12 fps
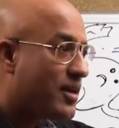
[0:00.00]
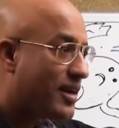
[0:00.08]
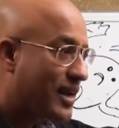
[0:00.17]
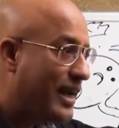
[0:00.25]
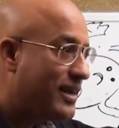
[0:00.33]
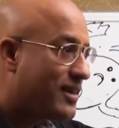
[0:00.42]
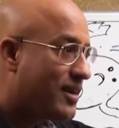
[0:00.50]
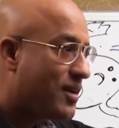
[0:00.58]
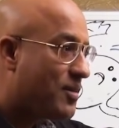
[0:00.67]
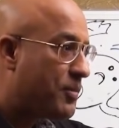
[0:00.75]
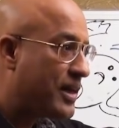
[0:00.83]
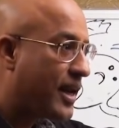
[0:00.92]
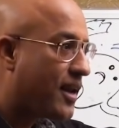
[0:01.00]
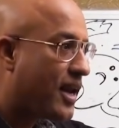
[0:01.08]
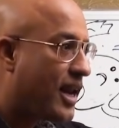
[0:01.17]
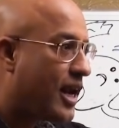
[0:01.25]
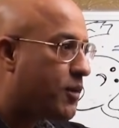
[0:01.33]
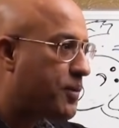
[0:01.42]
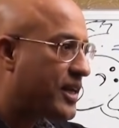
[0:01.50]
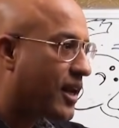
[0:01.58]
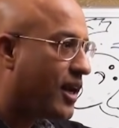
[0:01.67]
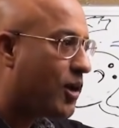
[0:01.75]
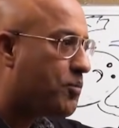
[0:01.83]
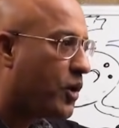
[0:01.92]
Right? maternal and
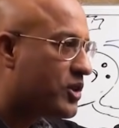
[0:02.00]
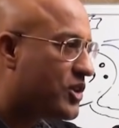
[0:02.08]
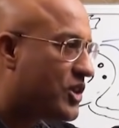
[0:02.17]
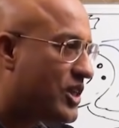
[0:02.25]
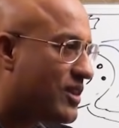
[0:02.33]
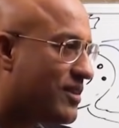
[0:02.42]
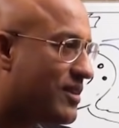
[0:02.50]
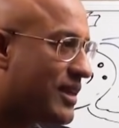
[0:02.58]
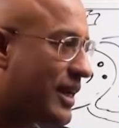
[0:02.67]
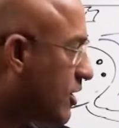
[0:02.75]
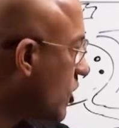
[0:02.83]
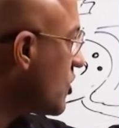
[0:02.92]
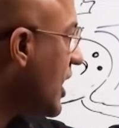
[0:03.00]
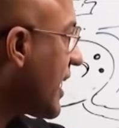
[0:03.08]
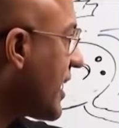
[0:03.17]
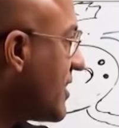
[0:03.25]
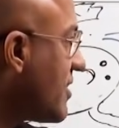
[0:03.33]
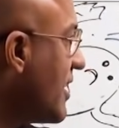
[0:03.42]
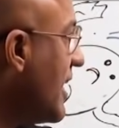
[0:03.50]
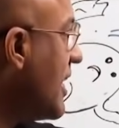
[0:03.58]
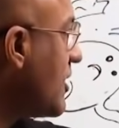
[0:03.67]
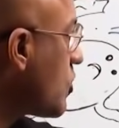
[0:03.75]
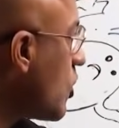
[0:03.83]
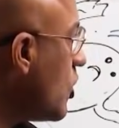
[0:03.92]
paternal both genes, heterozygous.
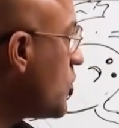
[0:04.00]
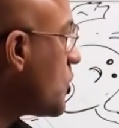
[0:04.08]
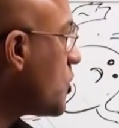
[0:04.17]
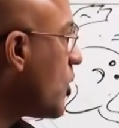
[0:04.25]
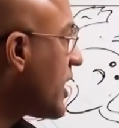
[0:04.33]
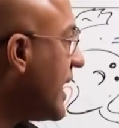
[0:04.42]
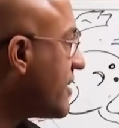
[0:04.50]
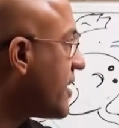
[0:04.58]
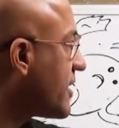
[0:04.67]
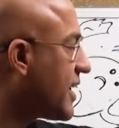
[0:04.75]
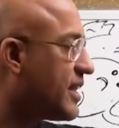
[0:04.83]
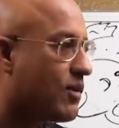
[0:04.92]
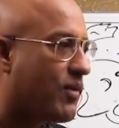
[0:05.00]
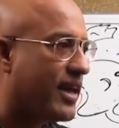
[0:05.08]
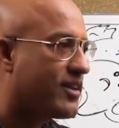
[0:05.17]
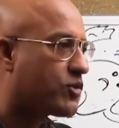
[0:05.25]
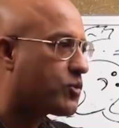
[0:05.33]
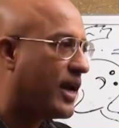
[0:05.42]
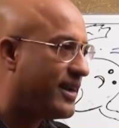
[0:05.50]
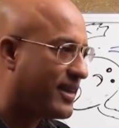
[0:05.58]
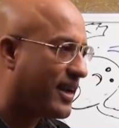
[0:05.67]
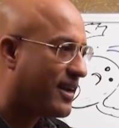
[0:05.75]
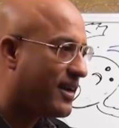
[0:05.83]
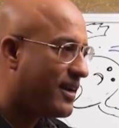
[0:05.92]
So you don't entertain the virus to
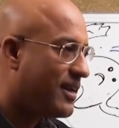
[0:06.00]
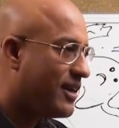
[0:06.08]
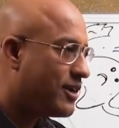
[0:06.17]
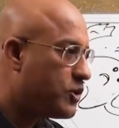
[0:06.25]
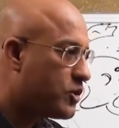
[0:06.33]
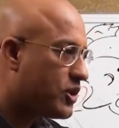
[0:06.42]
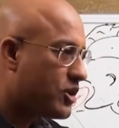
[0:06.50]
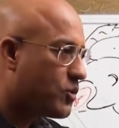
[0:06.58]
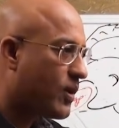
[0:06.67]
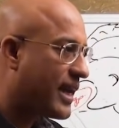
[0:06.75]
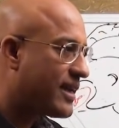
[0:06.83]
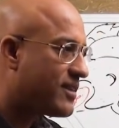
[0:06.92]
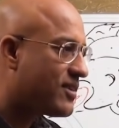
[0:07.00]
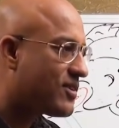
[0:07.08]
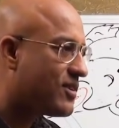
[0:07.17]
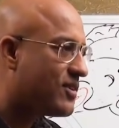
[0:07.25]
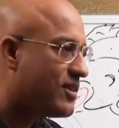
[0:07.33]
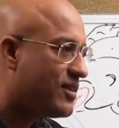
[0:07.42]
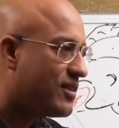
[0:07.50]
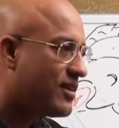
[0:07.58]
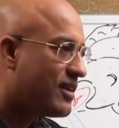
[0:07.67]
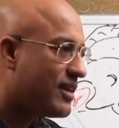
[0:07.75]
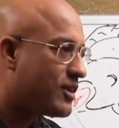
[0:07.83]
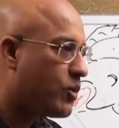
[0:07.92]
enter. Do you think you will get this disease?
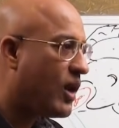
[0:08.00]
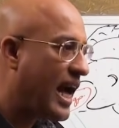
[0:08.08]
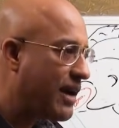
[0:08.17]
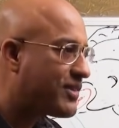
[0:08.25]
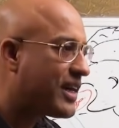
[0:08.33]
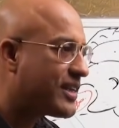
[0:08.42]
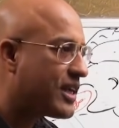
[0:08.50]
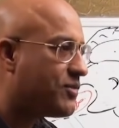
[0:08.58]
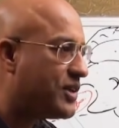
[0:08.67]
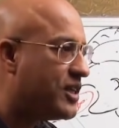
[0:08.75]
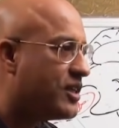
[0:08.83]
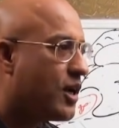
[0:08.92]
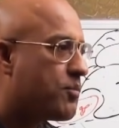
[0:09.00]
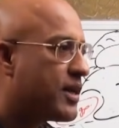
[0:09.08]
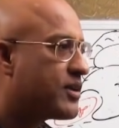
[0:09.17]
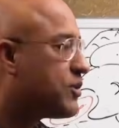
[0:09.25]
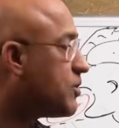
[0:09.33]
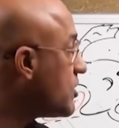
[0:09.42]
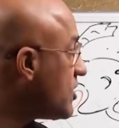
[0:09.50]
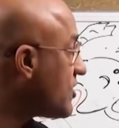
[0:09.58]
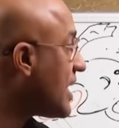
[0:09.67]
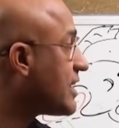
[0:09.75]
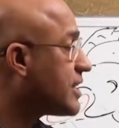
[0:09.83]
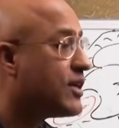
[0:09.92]
You will have the HIV, but this
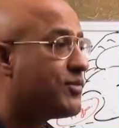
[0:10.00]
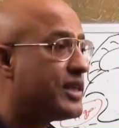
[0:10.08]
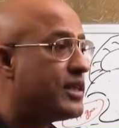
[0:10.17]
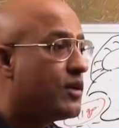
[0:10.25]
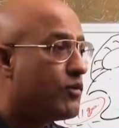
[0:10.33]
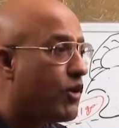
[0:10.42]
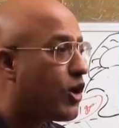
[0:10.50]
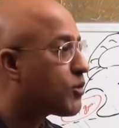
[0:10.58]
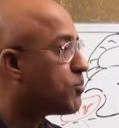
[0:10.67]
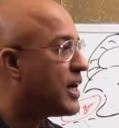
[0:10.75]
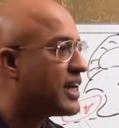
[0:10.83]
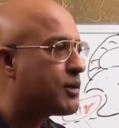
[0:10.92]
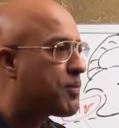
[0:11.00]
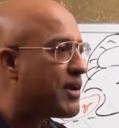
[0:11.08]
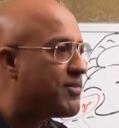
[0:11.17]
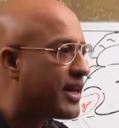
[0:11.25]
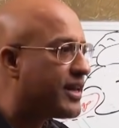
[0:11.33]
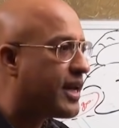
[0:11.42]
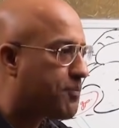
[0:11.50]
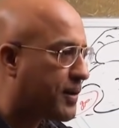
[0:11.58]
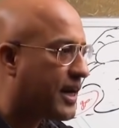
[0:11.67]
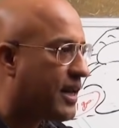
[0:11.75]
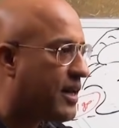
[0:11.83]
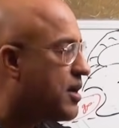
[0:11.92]
HIV will not multiply very
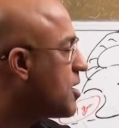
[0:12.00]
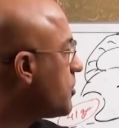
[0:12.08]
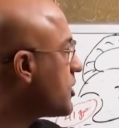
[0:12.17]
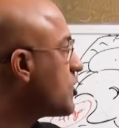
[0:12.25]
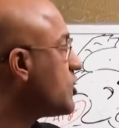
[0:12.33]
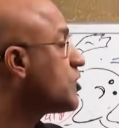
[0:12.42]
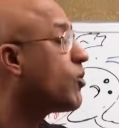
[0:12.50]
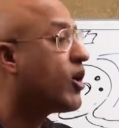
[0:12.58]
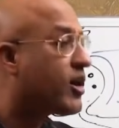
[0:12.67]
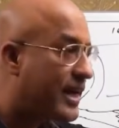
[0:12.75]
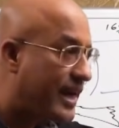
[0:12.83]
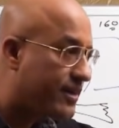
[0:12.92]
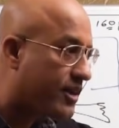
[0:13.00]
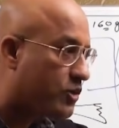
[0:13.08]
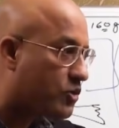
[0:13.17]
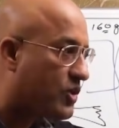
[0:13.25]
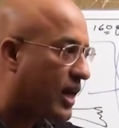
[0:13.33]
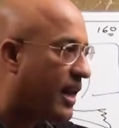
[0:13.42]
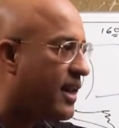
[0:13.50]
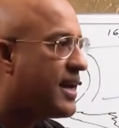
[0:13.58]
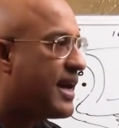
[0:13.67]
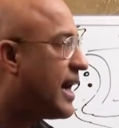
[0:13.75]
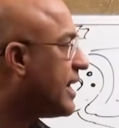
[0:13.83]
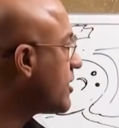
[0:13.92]
rapidly because it will not enter into cell
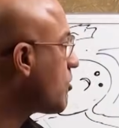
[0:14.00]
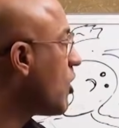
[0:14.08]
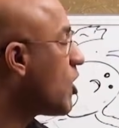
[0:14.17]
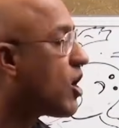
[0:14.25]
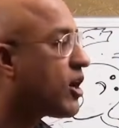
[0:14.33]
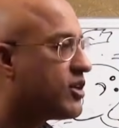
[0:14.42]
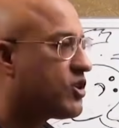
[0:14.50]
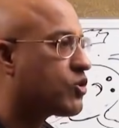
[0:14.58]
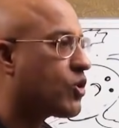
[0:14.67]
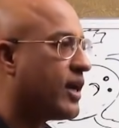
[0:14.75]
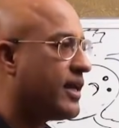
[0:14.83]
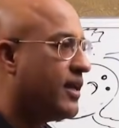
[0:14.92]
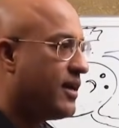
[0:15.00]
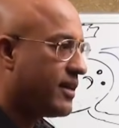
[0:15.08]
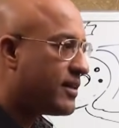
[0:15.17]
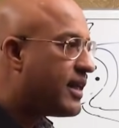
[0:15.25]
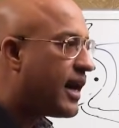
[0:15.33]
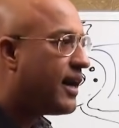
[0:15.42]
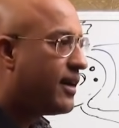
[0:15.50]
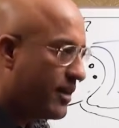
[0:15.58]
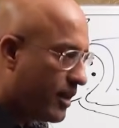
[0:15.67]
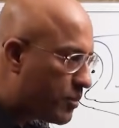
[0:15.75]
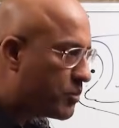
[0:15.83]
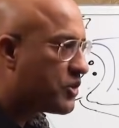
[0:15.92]
and it will not destroy the
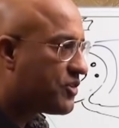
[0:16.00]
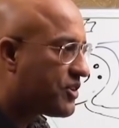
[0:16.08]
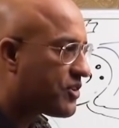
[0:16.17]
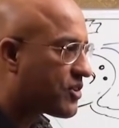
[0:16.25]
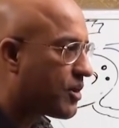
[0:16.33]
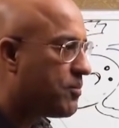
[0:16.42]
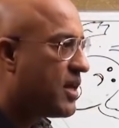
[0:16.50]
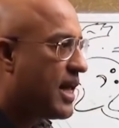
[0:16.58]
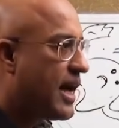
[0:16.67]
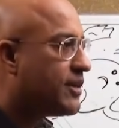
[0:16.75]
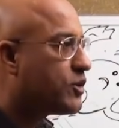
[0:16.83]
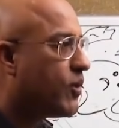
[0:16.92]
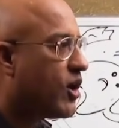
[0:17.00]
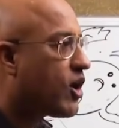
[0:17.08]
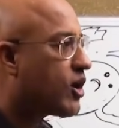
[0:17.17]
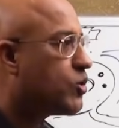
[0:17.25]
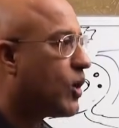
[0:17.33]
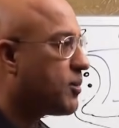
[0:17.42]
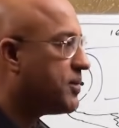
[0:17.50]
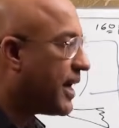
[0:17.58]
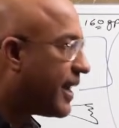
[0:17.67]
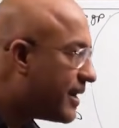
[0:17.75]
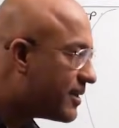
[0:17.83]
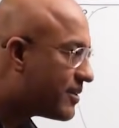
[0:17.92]
immune system and you will not develop the
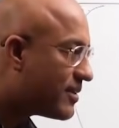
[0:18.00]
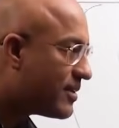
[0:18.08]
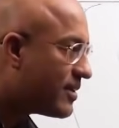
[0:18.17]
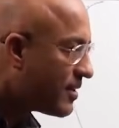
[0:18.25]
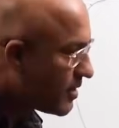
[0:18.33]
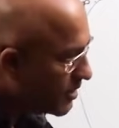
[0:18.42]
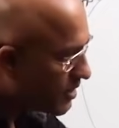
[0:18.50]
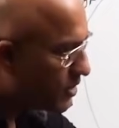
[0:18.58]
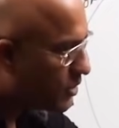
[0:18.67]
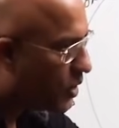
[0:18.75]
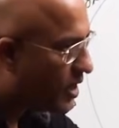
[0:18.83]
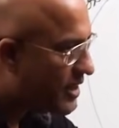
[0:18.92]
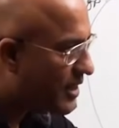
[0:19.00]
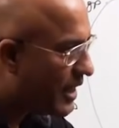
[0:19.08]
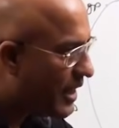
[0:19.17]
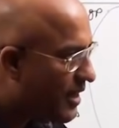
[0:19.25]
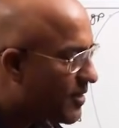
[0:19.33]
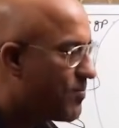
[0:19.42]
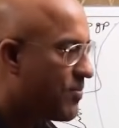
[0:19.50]
AIDS. You got it clear?